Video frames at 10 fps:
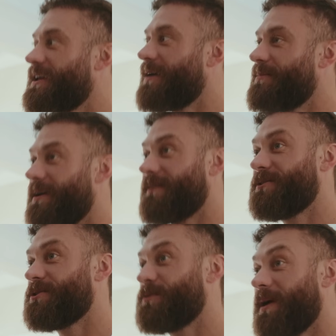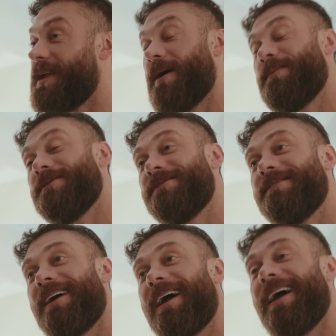comes out after just waking up and she's
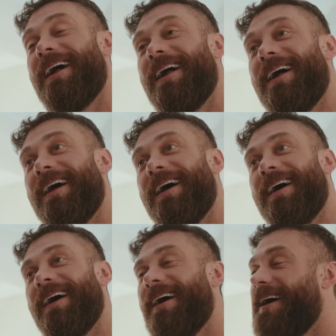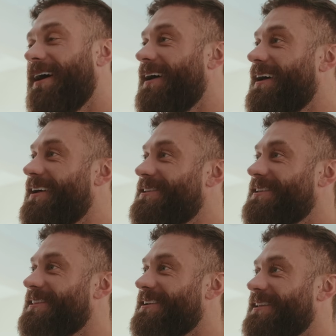like, it's
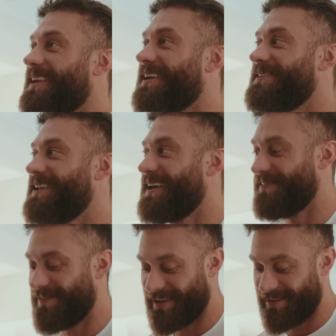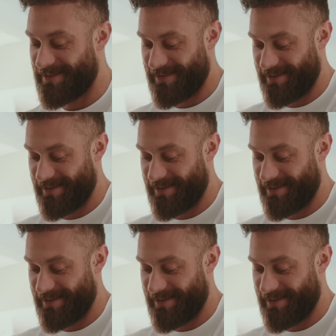this little like content face.